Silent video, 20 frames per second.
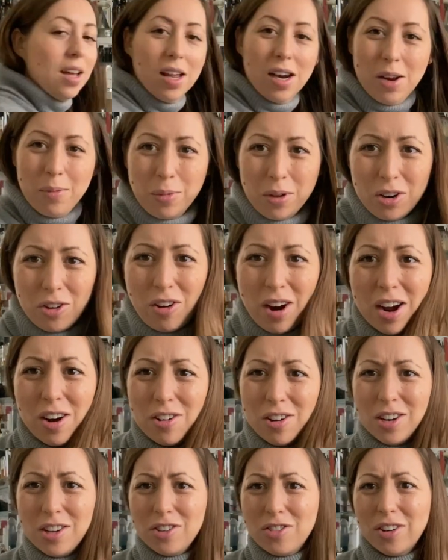and I'm gonna crack
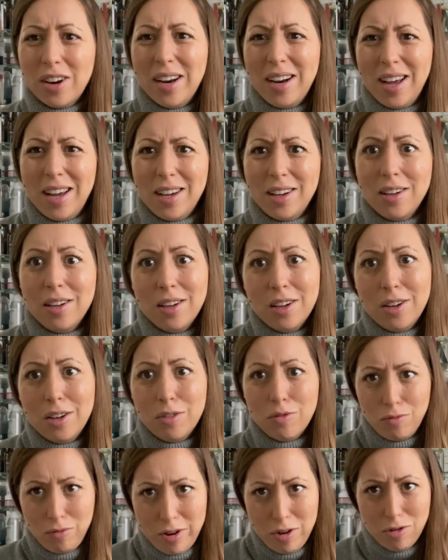on and try and like
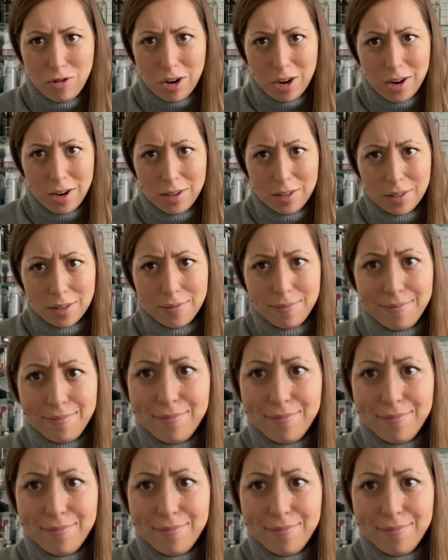reorganize.